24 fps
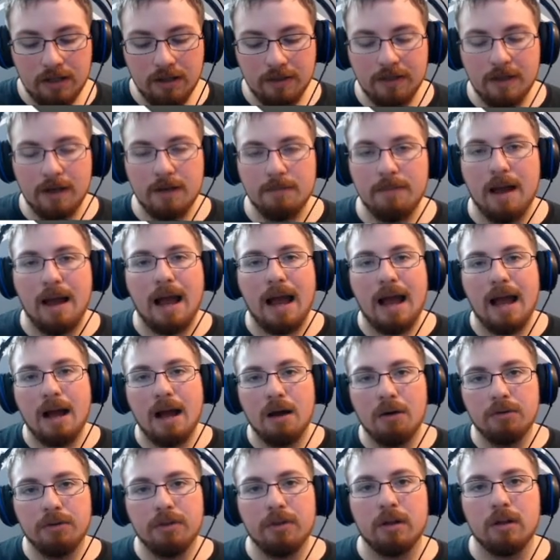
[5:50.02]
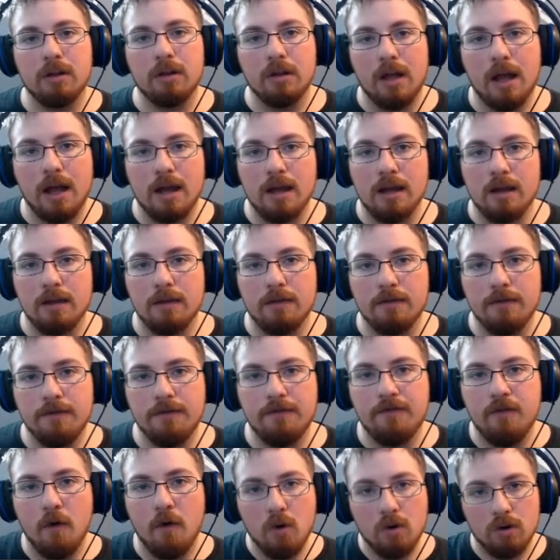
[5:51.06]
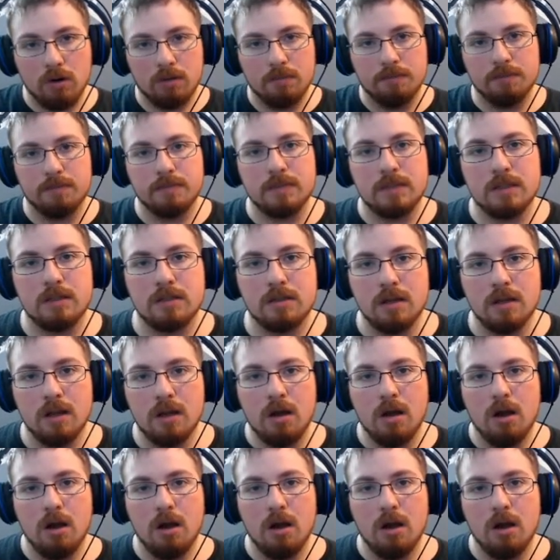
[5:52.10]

think about how the light forms